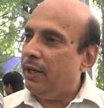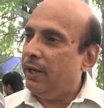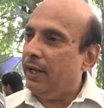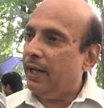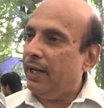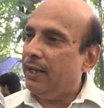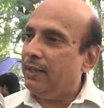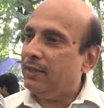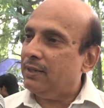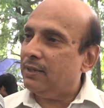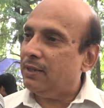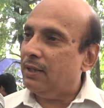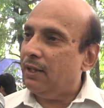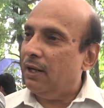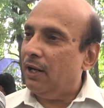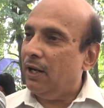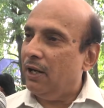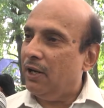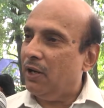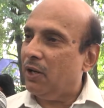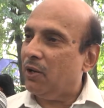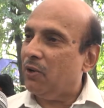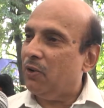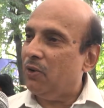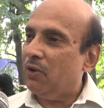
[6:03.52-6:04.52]
dies
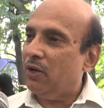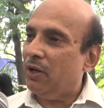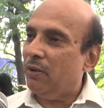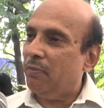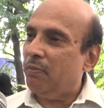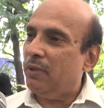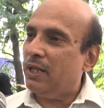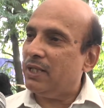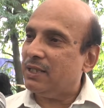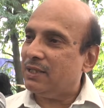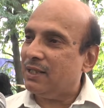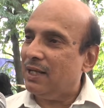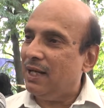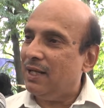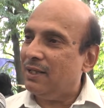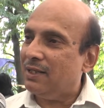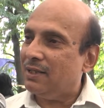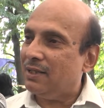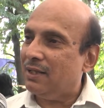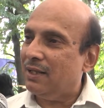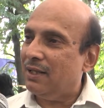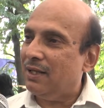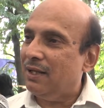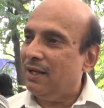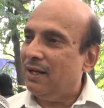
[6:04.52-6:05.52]
on account of breast
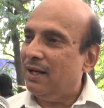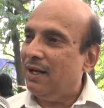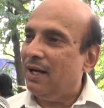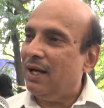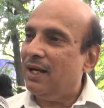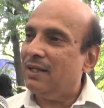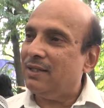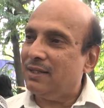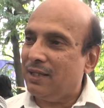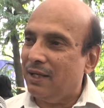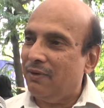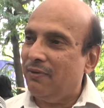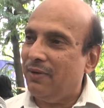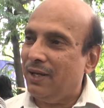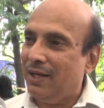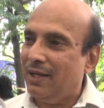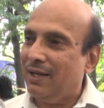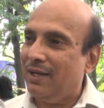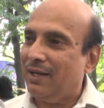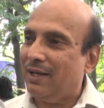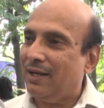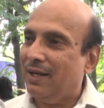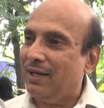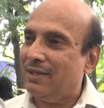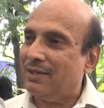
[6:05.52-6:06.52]
cancer and
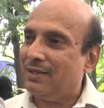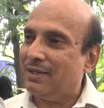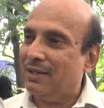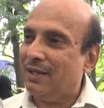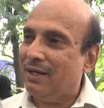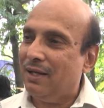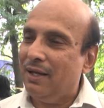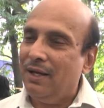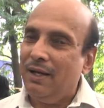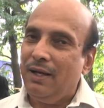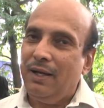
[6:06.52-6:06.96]
cervical cancer.